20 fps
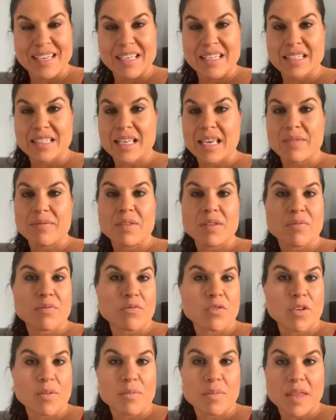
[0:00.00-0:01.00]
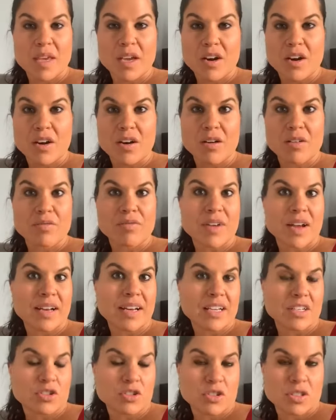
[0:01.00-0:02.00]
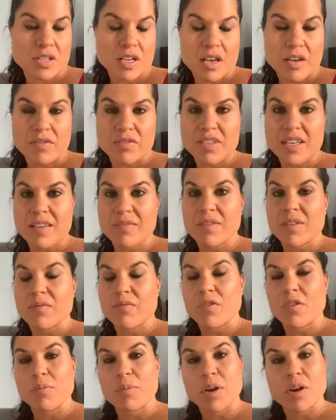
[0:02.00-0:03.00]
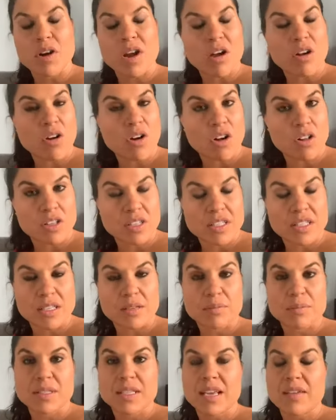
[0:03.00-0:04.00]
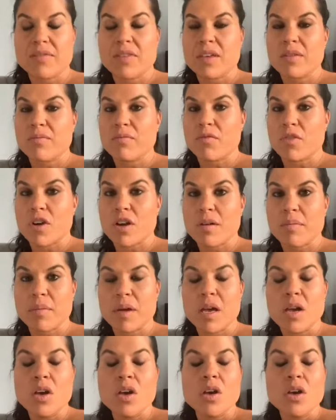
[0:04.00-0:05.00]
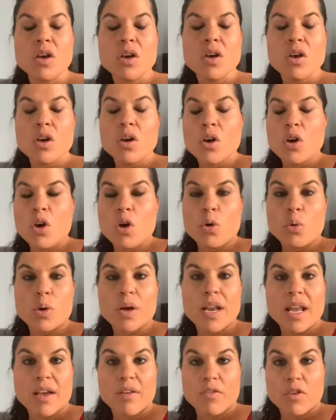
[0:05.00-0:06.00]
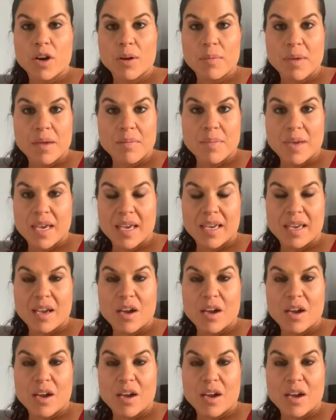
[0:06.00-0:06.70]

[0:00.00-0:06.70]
Save them from their financial stuff, save them from their alcoholism, save them from whatever it may be.